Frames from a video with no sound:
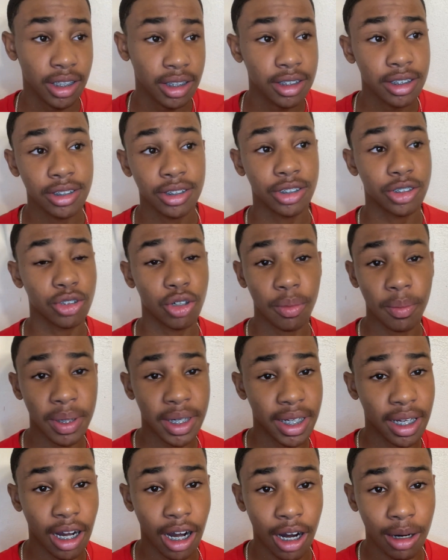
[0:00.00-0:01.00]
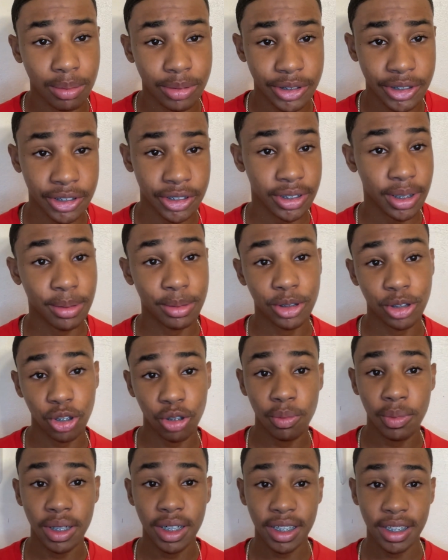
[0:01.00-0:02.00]
There's so many options. You have so
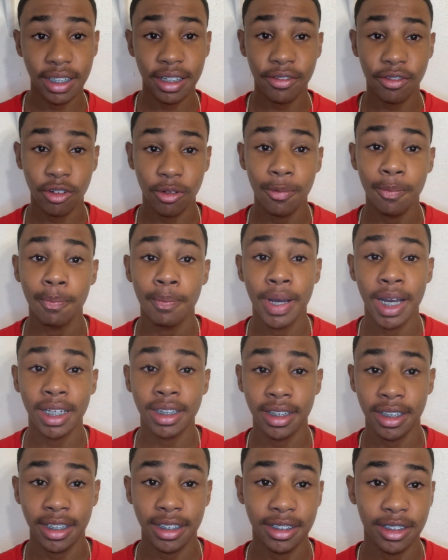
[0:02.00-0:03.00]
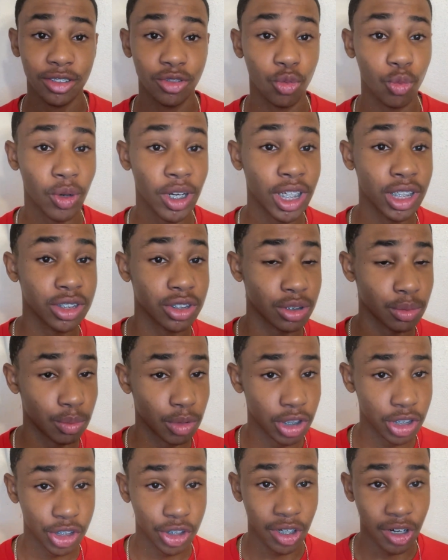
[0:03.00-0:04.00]
many different methods and ways to
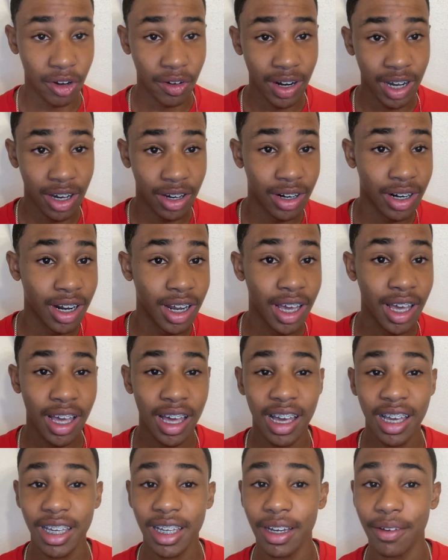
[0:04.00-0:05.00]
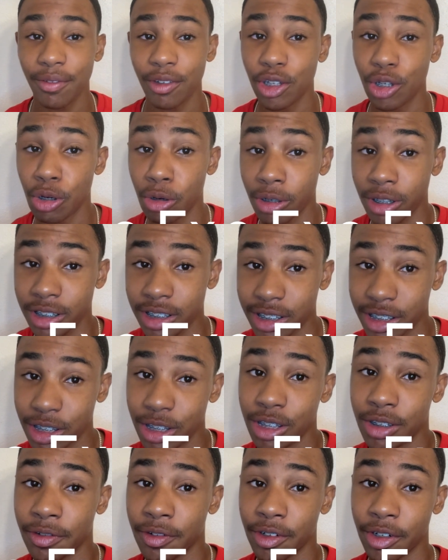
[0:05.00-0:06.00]
brush your crown. You have no
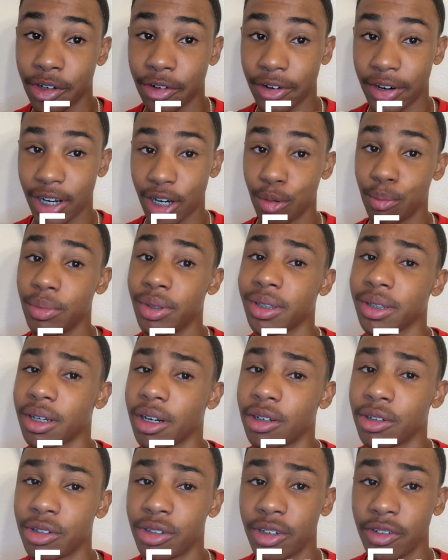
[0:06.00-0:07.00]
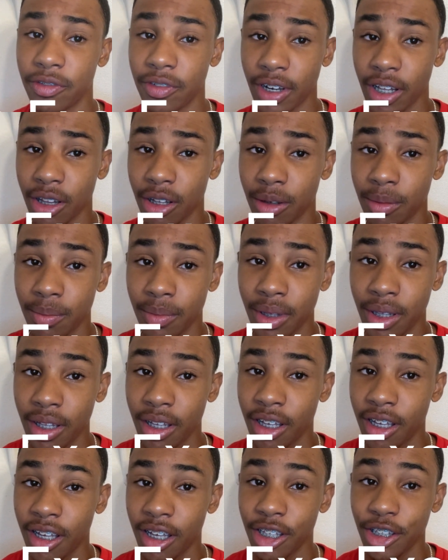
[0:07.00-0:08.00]
excuse for your crown being
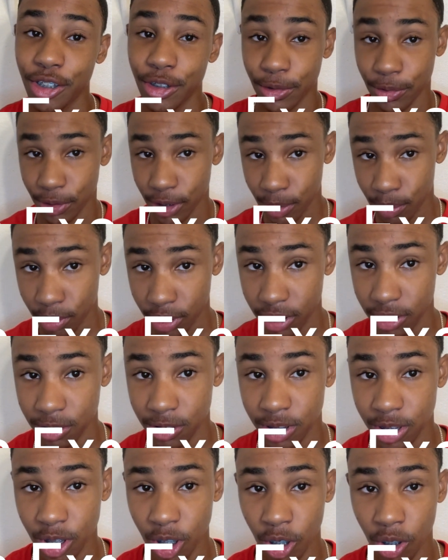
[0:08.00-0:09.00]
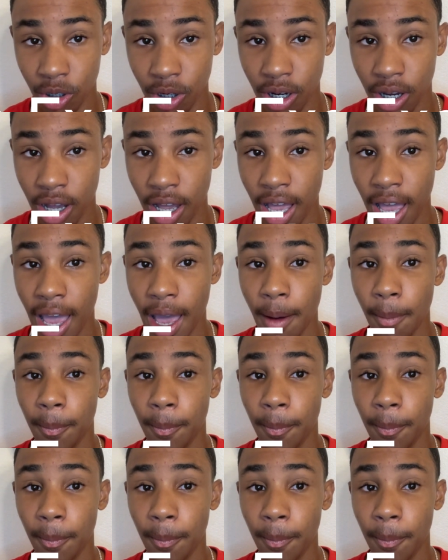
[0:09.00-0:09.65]
underdeveloped. You reap what you sow.